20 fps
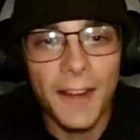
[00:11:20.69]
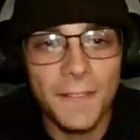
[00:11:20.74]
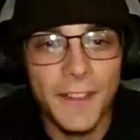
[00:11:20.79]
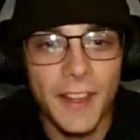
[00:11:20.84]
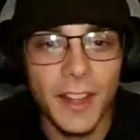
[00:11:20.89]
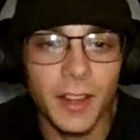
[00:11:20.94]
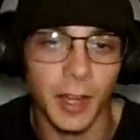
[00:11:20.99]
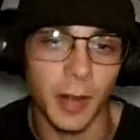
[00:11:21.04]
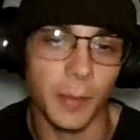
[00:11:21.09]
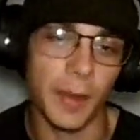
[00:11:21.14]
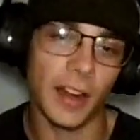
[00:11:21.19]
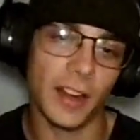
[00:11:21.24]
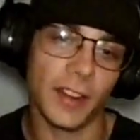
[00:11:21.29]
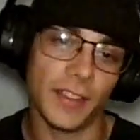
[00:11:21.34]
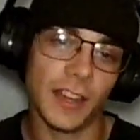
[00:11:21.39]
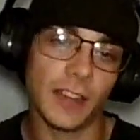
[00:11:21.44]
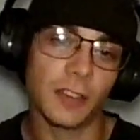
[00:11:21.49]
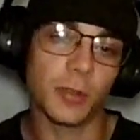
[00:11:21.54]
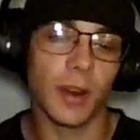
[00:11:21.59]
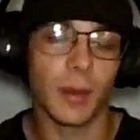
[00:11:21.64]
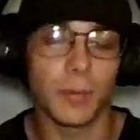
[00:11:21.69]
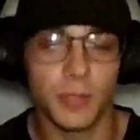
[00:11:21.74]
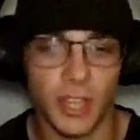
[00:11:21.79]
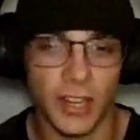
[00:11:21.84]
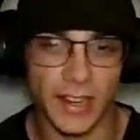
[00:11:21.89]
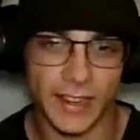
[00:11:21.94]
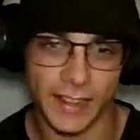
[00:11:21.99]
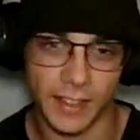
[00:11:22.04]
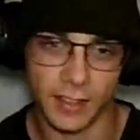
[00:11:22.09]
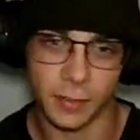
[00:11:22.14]
feeling about it. That's what I'm
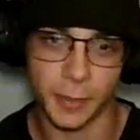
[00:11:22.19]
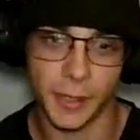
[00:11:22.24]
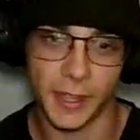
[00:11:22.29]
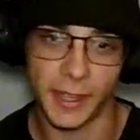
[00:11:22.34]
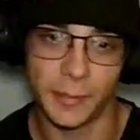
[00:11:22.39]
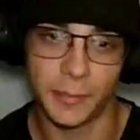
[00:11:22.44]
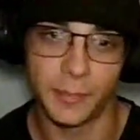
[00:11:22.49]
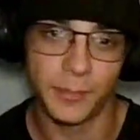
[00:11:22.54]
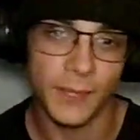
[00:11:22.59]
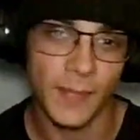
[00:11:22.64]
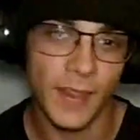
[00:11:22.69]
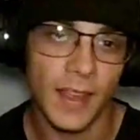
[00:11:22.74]
trying to explain.